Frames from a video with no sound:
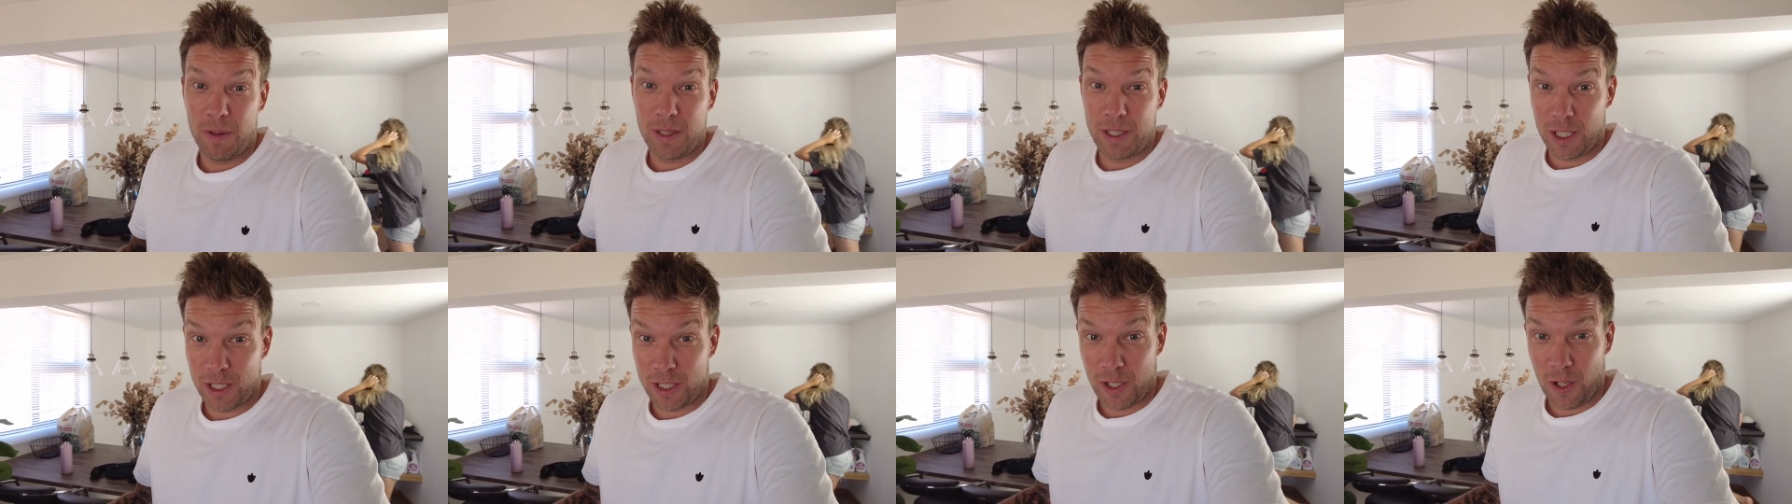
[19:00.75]

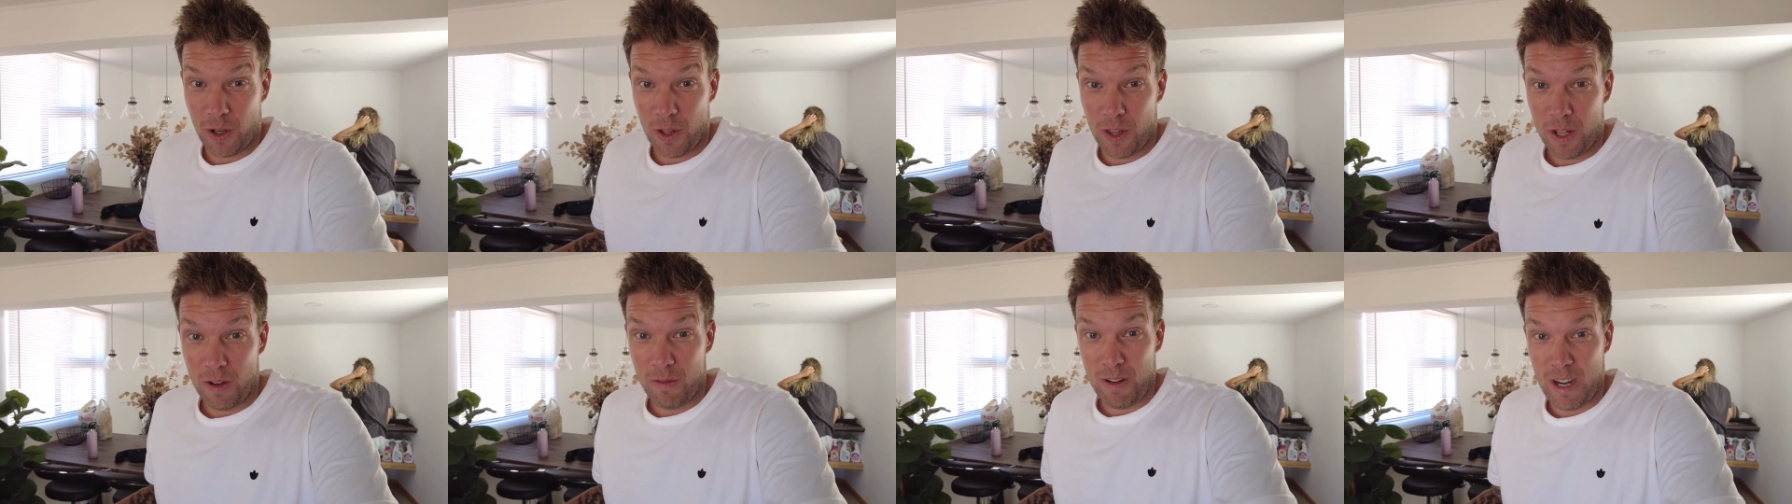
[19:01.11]
we've just
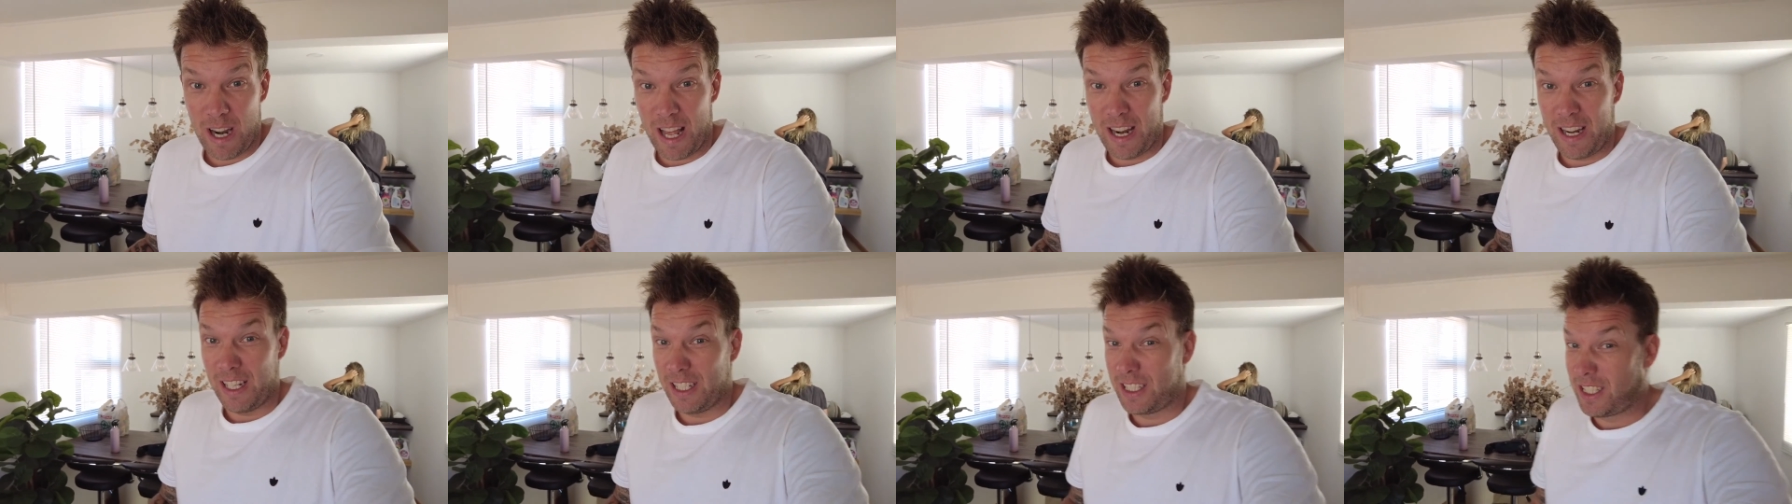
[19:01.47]
got the
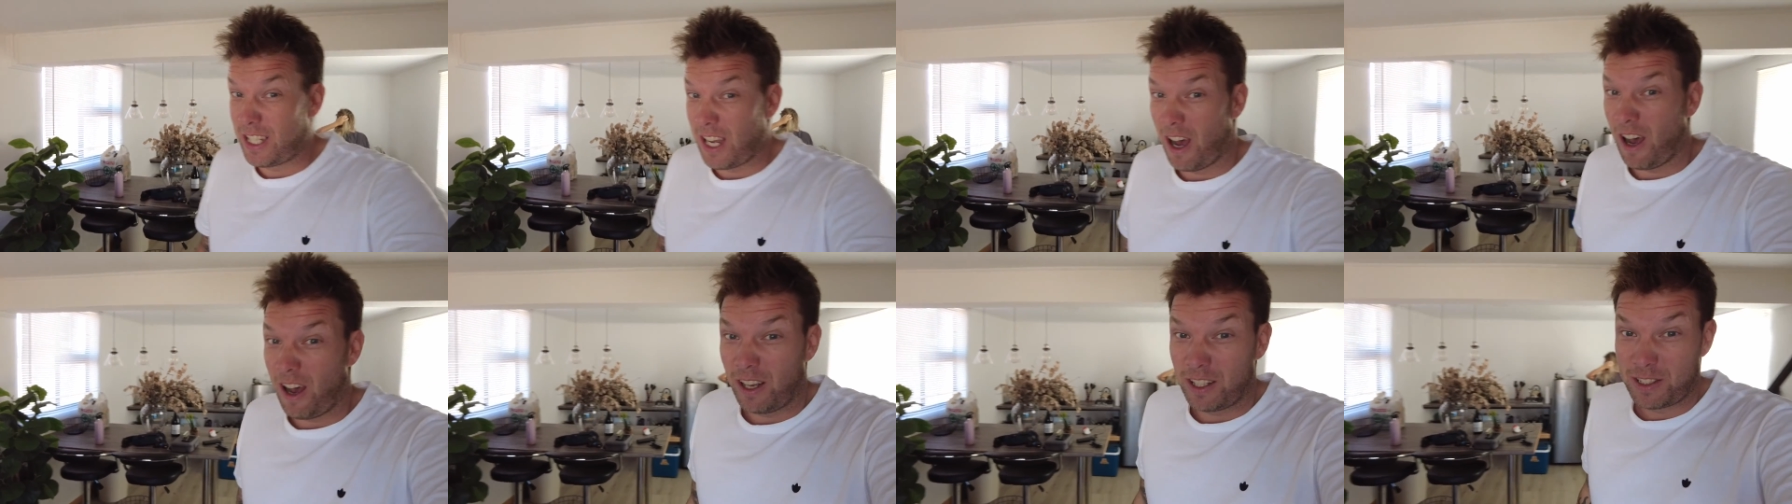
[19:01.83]
relentless
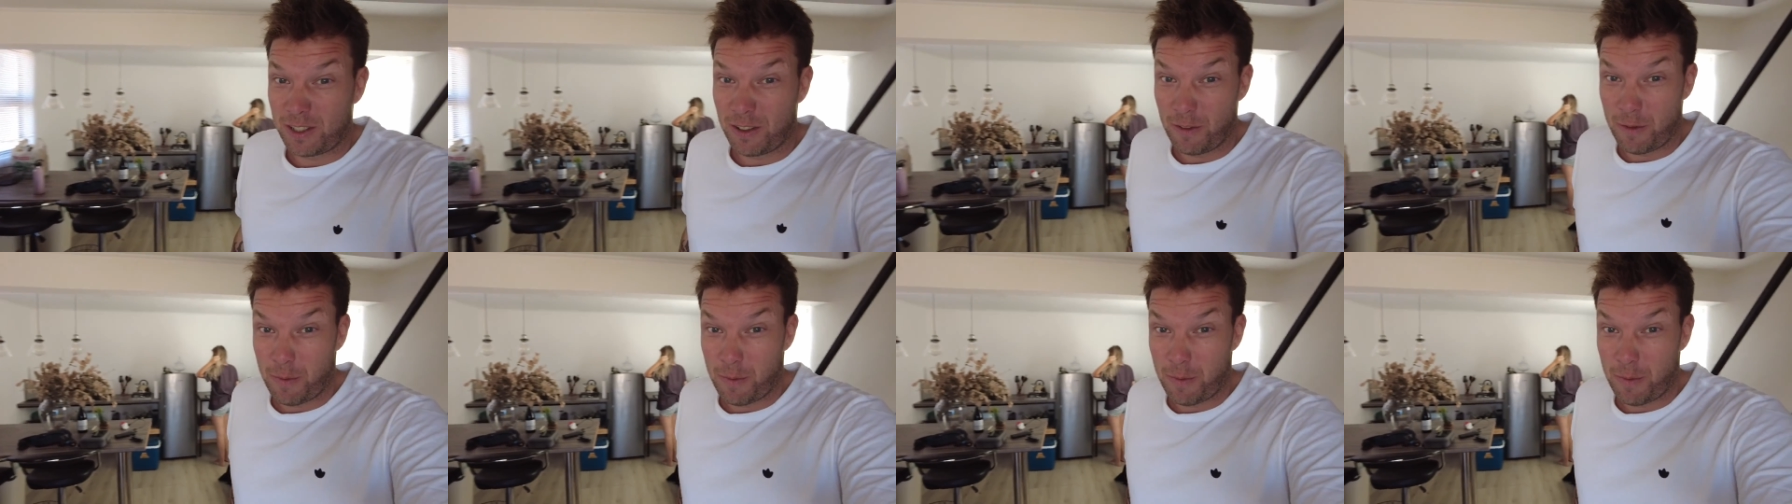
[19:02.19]
task